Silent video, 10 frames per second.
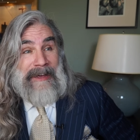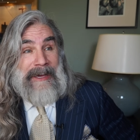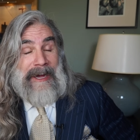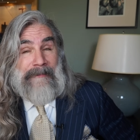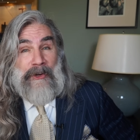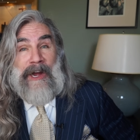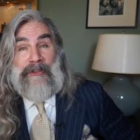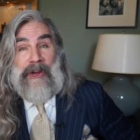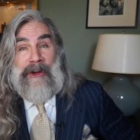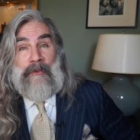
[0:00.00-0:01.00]
If you're a
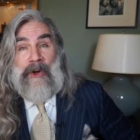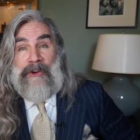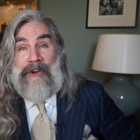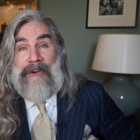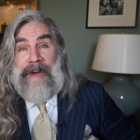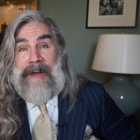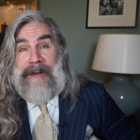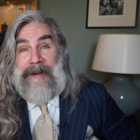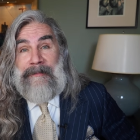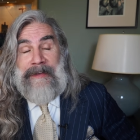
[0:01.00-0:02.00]
healthcare worker,
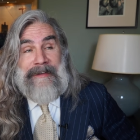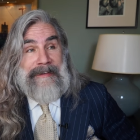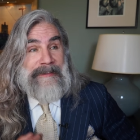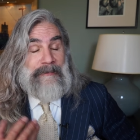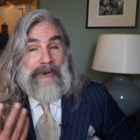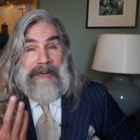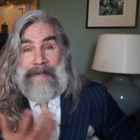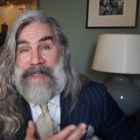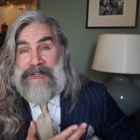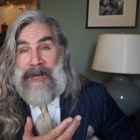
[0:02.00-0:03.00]
it's pretty
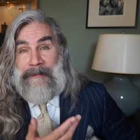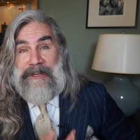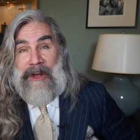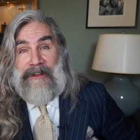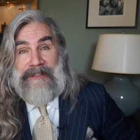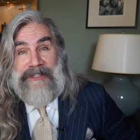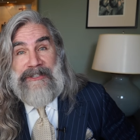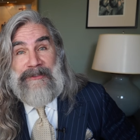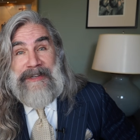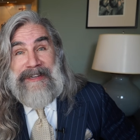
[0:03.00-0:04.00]
much common knowledge that
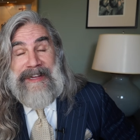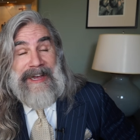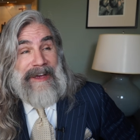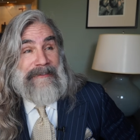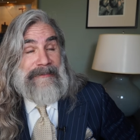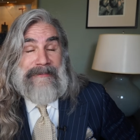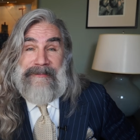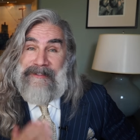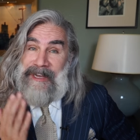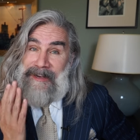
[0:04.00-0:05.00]
you need to have
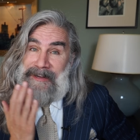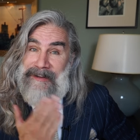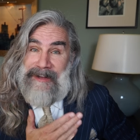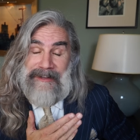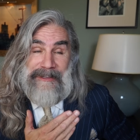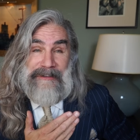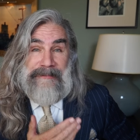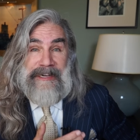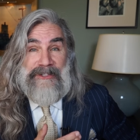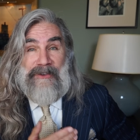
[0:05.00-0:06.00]
a clean
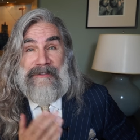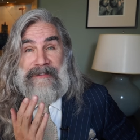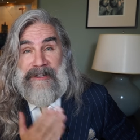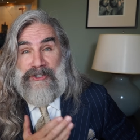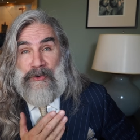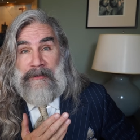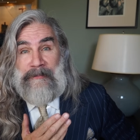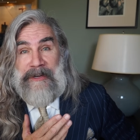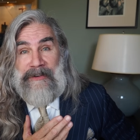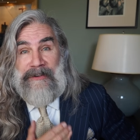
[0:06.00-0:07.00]
face or a very
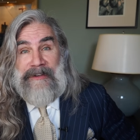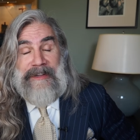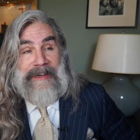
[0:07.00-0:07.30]
short beard